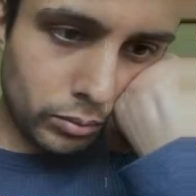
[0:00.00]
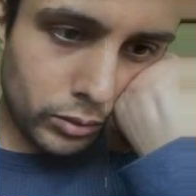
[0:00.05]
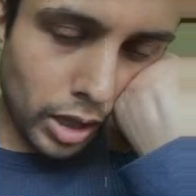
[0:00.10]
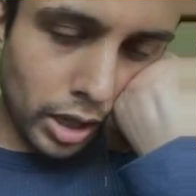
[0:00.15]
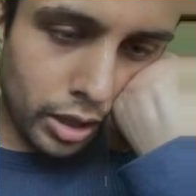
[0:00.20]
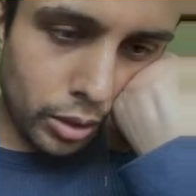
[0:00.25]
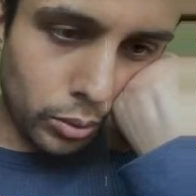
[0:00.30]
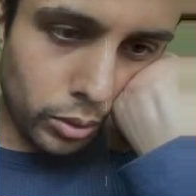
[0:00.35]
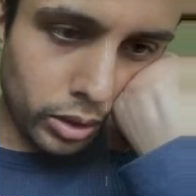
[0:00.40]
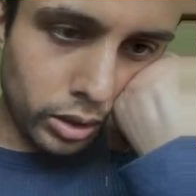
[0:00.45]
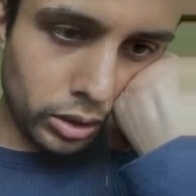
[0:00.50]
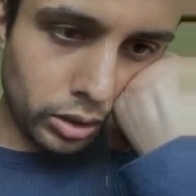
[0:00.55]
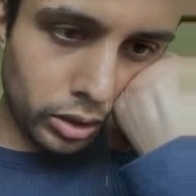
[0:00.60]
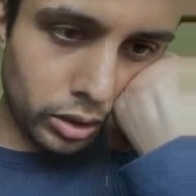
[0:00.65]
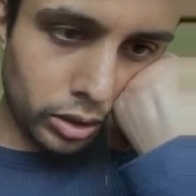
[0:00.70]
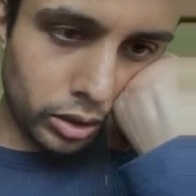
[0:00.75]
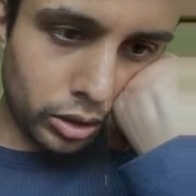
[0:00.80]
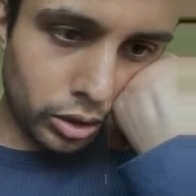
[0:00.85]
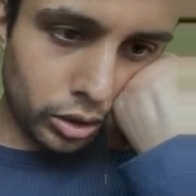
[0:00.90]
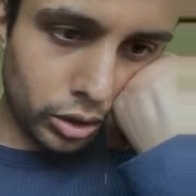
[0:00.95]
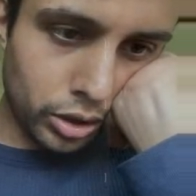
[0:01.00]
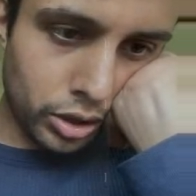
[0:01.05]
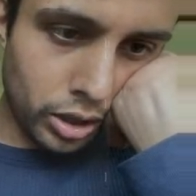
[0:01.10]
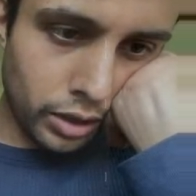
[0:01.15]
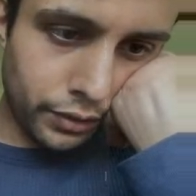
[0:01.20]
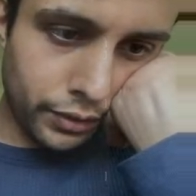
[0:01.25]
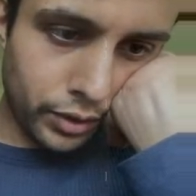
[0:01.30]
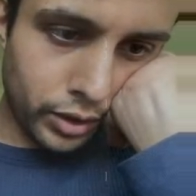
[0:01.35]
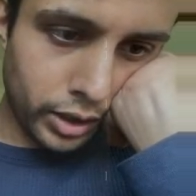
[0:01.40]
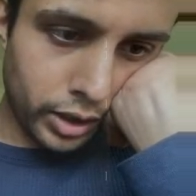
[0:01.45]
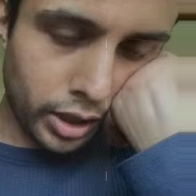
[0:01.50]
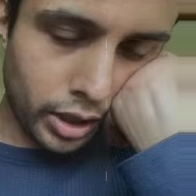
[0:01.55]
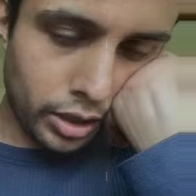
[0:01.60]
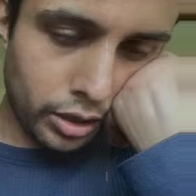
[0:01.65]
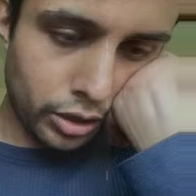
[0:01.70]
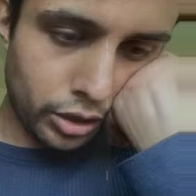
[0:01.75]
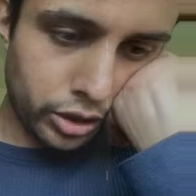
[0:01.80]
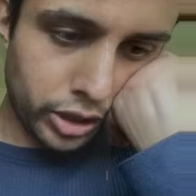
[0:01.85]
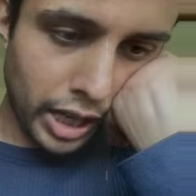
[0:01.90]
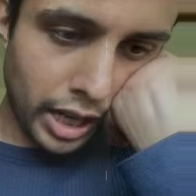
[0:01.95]
Anyways, like this is enough like kind
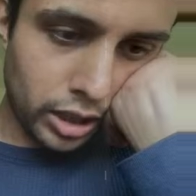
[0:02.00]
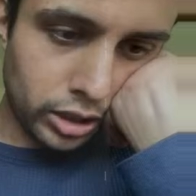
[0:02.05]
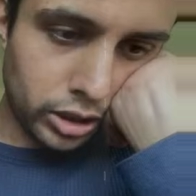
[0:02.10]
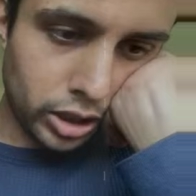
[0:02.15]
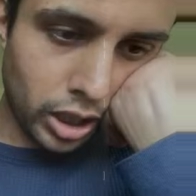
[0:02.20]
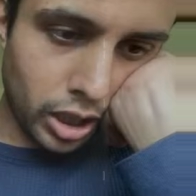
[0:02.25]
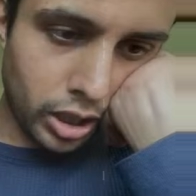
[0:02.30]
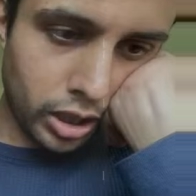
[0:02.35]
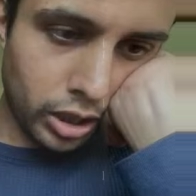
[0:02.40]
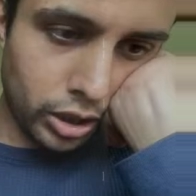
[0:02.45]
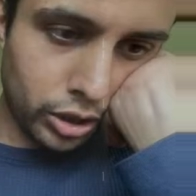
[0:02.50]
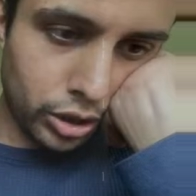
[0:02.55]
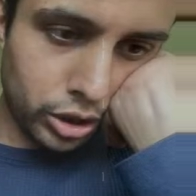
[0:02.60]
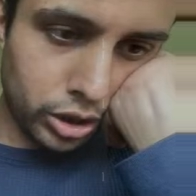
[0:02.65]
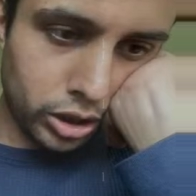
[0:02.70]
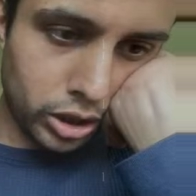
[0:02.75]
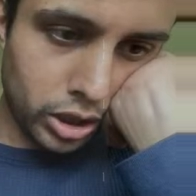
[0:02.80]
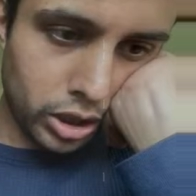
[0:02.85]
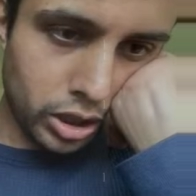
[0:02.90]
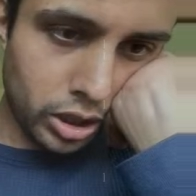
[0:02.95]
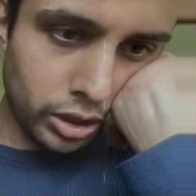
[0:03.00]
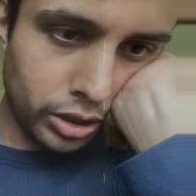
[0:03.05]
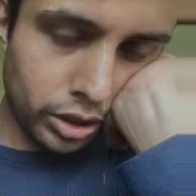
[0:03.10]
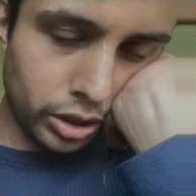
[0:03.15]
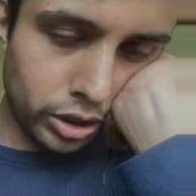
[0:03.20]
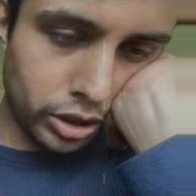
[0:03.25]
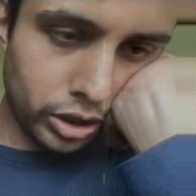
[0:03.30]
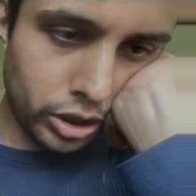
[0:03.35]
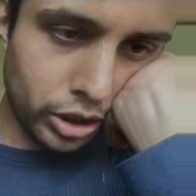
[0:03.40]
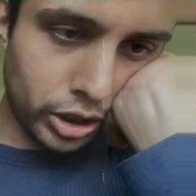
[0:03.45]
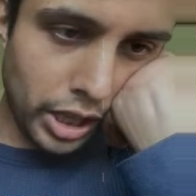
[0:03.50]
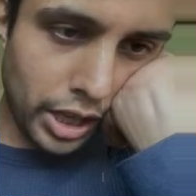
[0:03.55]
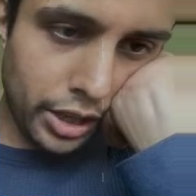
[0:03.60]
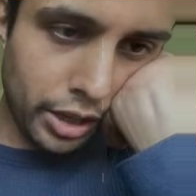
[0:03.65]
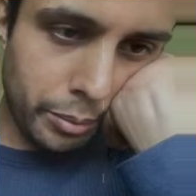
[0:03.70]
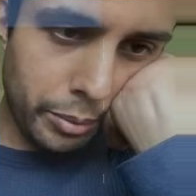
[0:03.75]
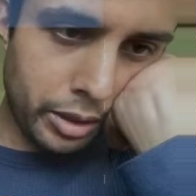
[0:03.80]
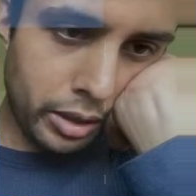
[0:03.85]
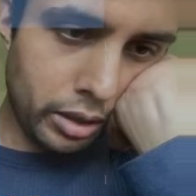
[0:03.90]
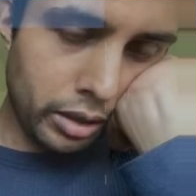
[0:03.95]
of sad talk. I'll just end. I
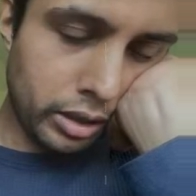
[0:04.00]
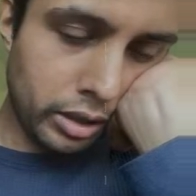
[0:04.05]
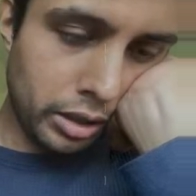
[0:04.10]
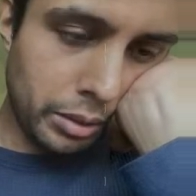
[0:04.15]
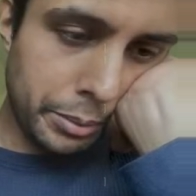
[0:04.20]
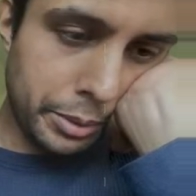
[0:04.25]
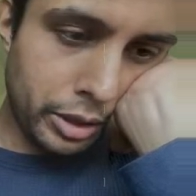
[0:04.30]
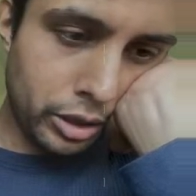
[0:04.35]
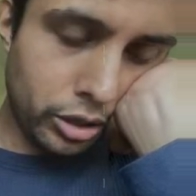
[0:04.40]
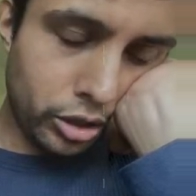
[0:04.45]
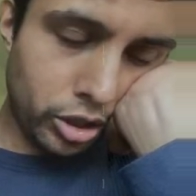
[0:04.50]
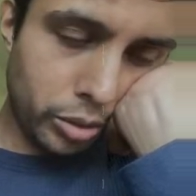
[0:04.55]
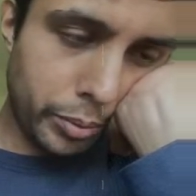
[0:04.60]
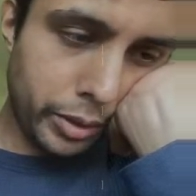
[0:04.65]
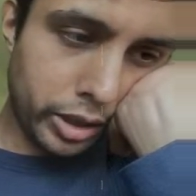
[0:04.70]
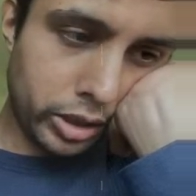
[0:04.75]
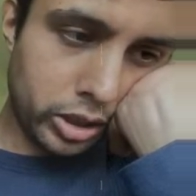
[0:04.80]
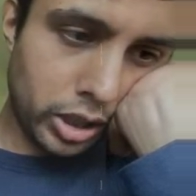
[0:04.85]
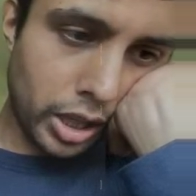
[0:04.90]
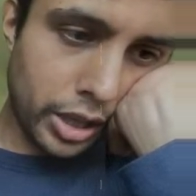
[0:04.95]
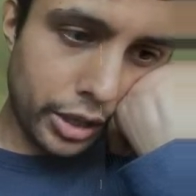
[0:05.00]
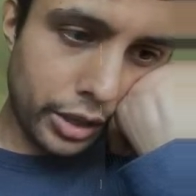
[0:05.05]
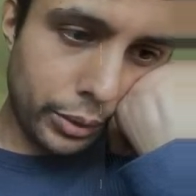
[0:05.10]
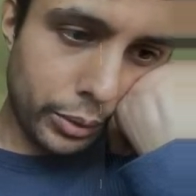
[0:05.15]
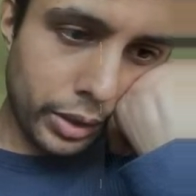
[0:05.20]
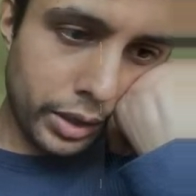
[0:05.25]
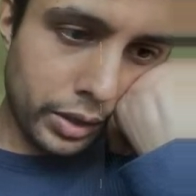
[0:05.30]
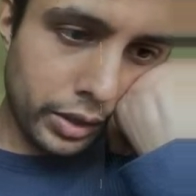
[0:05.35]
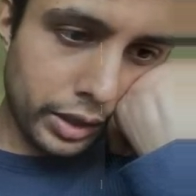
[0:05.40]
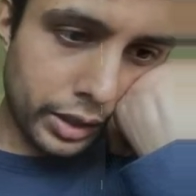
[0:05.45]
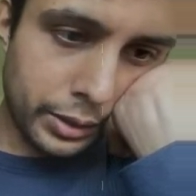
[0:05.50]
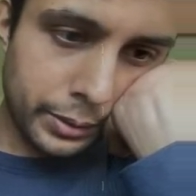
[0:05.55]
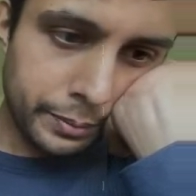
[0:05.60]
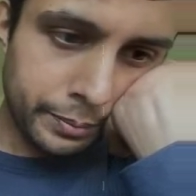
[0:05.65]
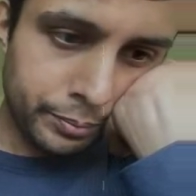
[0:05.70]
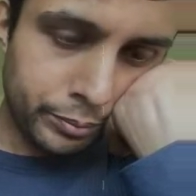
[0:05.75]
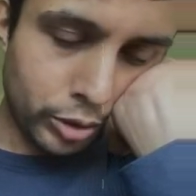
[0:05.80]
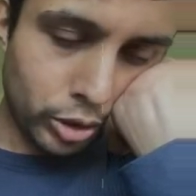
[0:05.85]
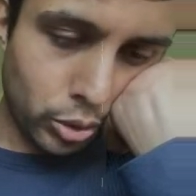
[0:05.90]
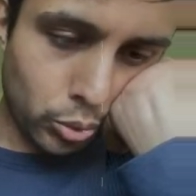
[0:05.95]
mean this should be exciting, right? Like
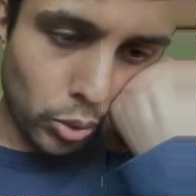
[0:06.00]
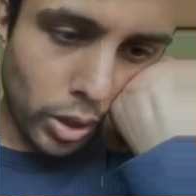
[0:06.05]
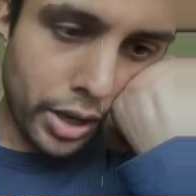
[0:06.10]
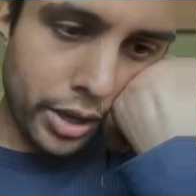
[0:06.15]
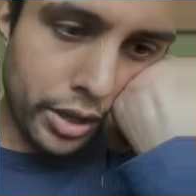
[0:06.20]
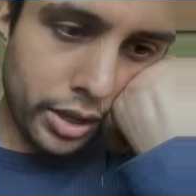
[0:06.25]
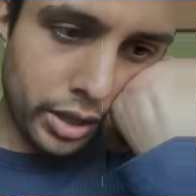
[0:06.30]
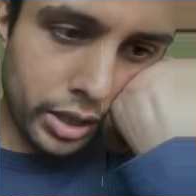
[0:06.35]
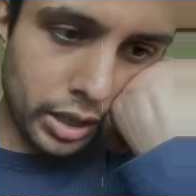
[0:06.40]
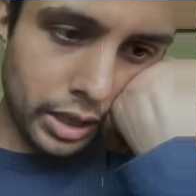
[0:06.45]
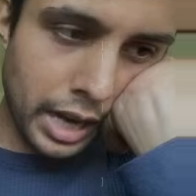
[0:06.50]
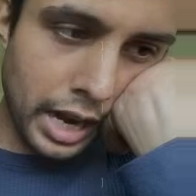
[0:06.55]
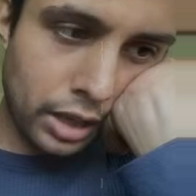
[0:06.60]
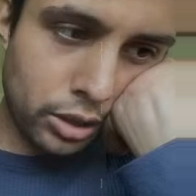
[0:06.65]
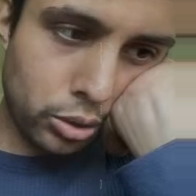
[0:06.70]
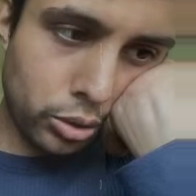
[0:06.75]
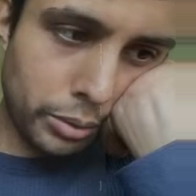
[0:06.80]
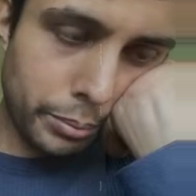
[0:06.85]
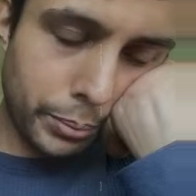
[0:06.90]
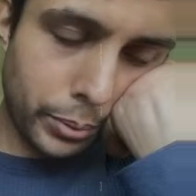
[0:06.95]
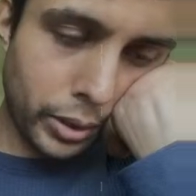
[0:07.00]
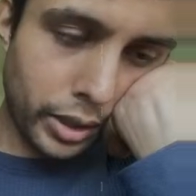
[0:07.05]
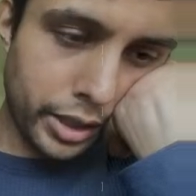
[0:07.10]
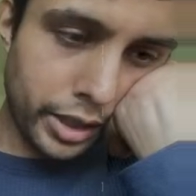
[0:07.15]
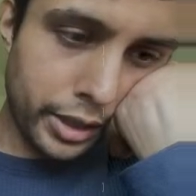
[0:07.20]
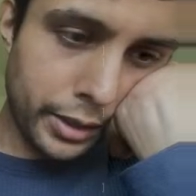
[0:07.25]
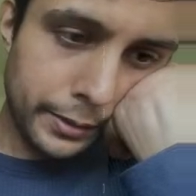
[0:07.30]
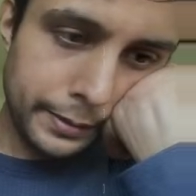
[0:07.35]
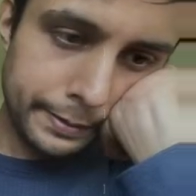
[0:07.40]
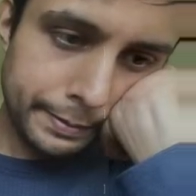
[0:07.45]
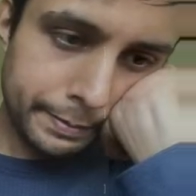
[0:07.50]
just run it and then actually play it.